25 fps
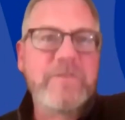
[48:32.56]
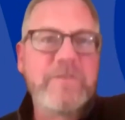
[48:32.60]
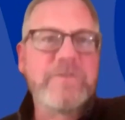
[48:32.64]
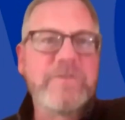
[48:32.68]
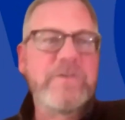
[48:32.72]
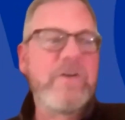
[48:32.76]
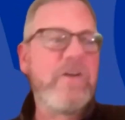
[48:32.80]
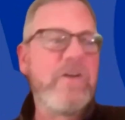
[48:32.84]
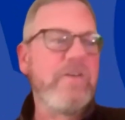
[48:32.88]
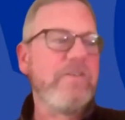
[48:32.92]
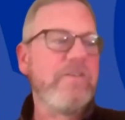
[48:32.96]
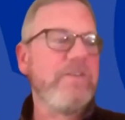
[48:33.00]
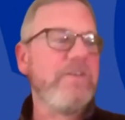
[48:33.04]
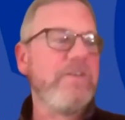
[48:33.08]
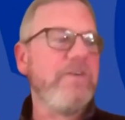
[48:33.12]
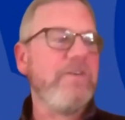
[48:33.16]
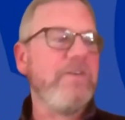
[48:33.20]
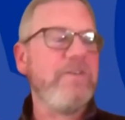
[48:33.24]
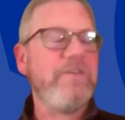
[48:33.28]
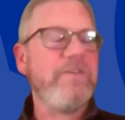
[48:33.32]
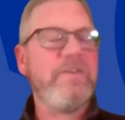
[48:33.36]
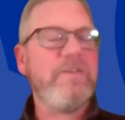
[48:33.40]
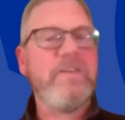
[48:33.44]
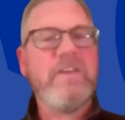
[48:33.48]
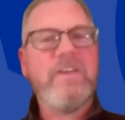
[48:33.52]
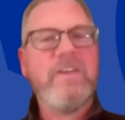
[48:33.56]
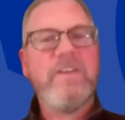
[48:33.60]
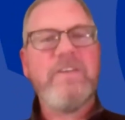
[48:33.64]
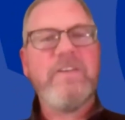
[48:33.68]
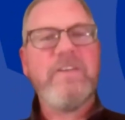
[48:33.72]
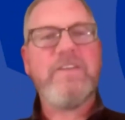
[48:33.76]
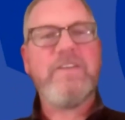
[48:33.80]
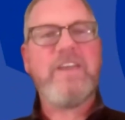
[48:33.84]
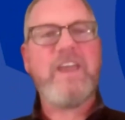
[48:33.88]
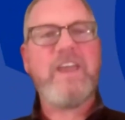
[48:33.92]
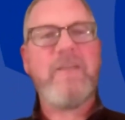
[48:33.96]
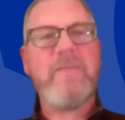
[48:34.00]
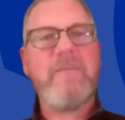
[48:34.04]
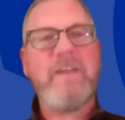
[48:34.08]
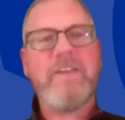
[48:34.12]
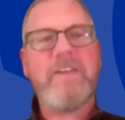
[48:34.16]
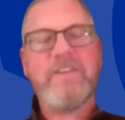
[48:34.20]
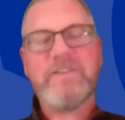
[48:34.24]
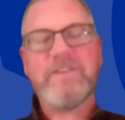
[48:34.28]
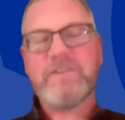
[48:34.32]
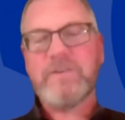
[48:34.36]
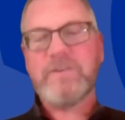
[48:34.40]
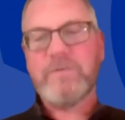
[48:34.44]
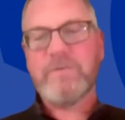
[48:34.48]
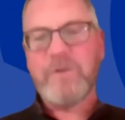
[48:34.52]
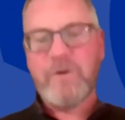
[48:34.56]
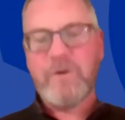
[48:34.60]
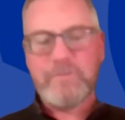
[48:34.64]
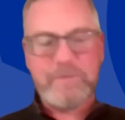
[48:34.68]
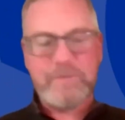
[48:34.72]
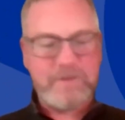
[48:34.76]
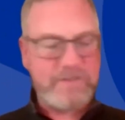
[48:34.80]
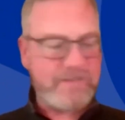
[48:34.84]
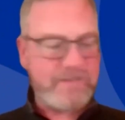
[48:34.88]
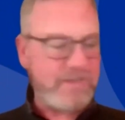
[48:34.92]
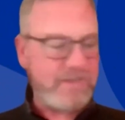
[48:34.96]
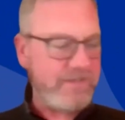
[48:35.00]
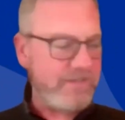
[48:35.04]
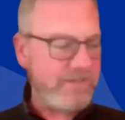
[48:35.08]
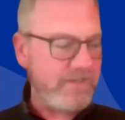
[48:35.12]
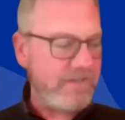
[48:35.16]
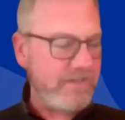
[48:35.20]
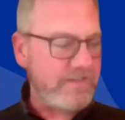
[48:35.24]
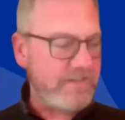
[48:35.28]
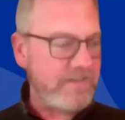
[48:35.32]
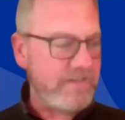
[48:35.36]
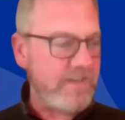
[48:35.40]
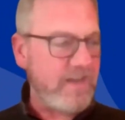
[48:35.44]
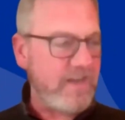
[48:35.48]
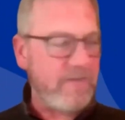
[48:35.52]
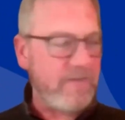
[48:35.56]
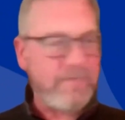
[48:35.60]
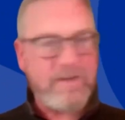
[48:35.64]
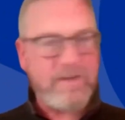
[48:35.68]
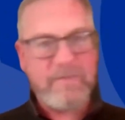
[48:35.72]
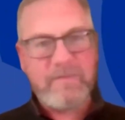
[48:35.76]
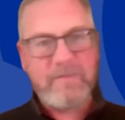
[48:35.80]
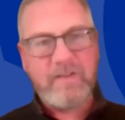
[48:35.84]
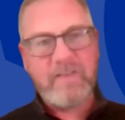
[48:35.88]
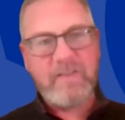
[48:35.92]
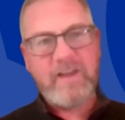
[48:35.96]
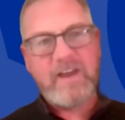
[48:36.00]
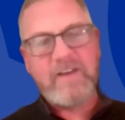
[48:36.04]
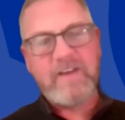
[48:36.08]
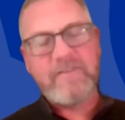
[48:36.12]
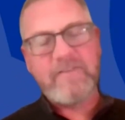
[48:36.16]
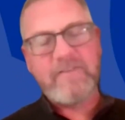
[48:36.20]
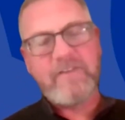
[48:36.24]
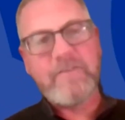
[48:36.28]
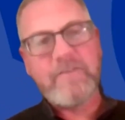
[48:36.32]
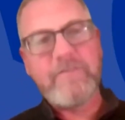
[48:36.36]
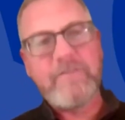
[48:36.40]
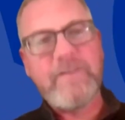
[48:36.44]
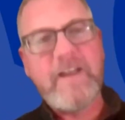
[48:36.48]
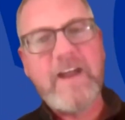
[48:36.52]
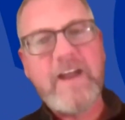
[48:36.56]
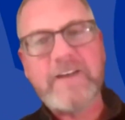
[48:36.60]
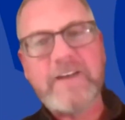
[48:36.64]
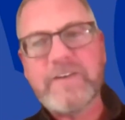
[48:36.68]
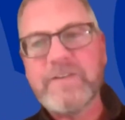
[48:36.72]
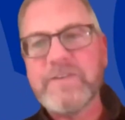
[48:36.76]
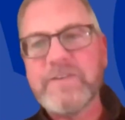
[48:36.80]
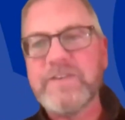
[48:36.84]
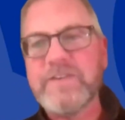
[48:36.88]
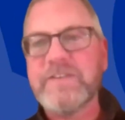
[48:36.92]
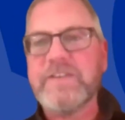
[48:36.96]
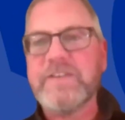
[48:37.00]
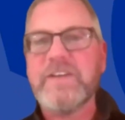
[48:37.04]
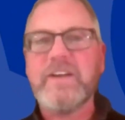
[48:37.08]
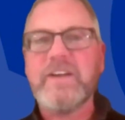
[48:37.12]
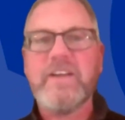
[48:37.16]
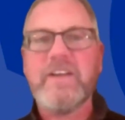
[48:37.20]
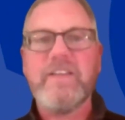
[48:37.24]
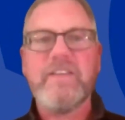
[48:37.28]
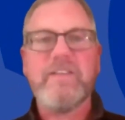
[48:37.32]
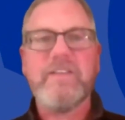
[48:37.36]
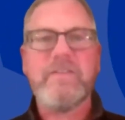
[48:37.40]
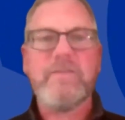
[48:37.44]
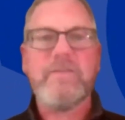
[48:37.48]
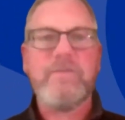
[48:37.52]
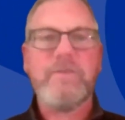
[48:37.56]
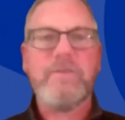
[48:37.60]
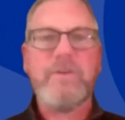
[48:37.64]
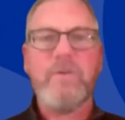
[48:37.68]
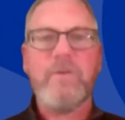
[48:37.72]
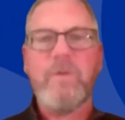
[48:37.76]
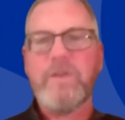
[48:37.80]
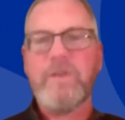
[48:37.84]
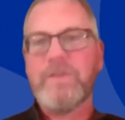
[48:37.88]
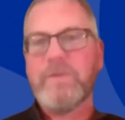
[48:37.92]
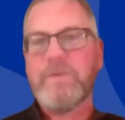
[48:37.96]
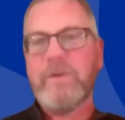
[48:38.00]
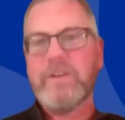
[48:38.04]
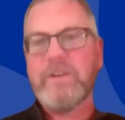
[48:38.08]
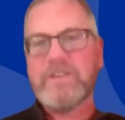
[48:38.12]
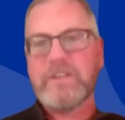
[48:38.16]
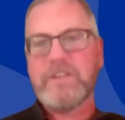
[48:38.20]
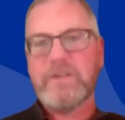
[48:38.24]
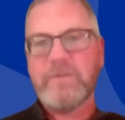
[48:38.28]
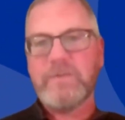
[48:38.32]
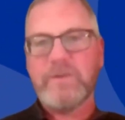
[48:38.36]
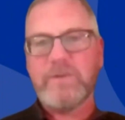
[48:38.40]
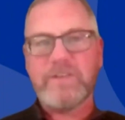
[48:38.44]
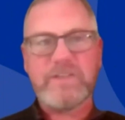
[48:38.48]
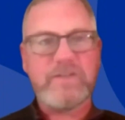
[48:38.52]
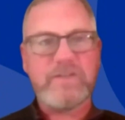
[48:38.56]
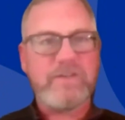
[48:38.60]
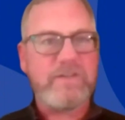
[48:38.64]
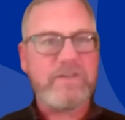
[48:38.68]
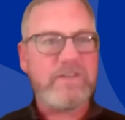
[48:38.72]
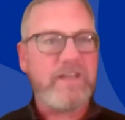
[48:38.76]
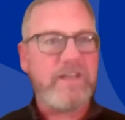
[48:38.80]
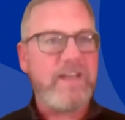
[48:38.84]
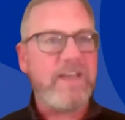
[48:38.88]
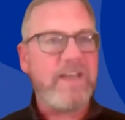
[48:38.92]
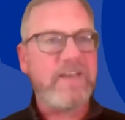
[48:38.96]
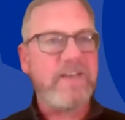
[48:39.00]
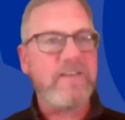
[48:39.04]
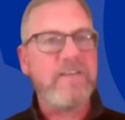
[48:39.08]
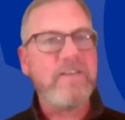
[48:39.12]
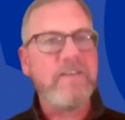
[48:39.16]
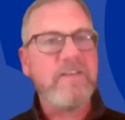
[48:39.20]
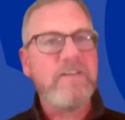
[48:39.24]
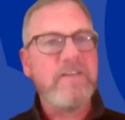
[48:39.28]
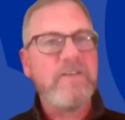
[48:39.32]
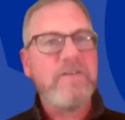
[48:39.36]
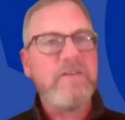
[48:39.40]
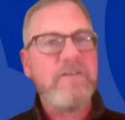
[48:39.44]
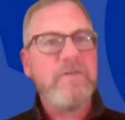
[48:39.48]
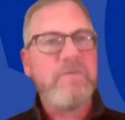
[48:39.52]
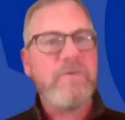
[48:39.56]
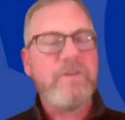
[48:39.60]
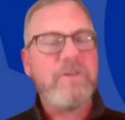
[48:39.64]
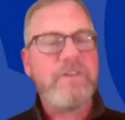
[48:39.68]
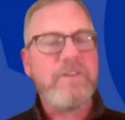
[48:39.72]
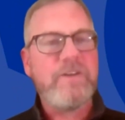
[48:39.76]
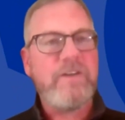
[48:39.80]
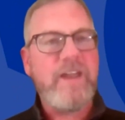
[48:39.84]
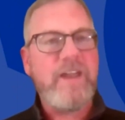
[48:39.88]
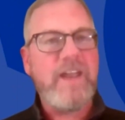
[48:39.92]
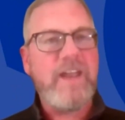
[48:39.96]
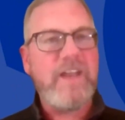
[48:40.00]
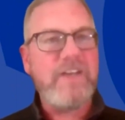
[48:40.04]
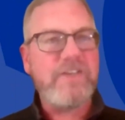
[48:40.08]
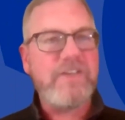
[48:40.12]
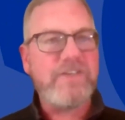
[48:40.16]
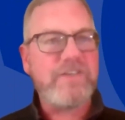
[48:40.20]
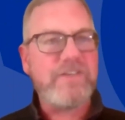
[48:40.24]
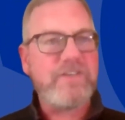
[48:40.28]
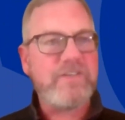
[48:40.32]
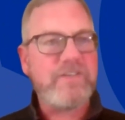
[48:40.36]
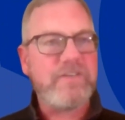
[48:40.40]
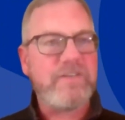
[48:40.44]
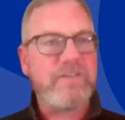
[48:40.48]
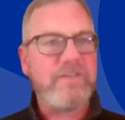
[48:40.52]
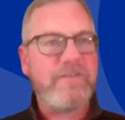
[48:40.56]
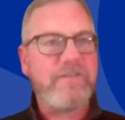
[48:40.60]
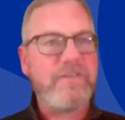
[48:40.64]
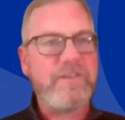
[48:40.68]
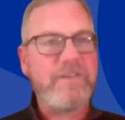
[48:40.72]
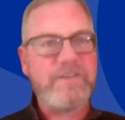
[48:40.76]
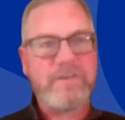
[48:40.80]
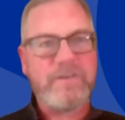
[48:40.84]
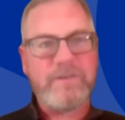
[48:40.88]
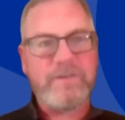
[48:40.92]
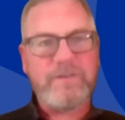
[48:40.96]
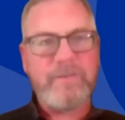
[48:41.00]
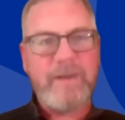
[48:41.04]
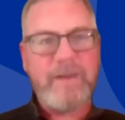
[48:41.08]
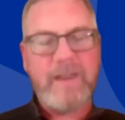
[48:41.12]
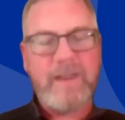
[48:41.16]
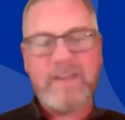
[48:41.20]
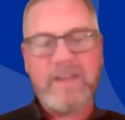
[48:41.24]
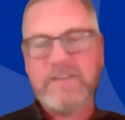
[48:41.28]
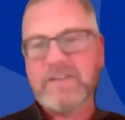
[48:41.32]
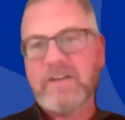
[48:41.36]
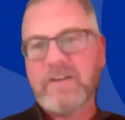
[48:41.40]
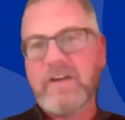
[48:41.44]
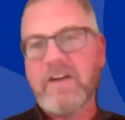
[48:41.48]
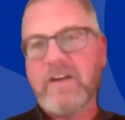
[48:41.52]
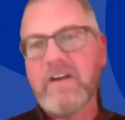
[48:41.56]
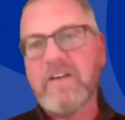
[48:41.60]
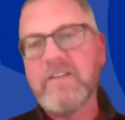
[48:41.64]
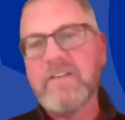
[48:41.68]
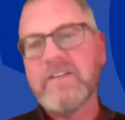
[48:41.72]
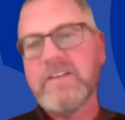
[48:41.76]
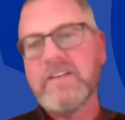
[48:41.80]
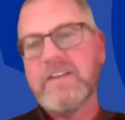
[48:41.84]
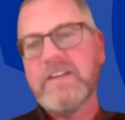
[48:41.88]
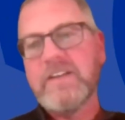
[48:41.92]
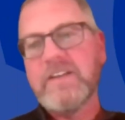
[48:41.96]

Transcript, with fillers: those are all, you know, you, you can't make just a rope decision. It's got to be a lot of other factors, uh, you know, what the rest of the wrist looks like, what their age, their physical demands are.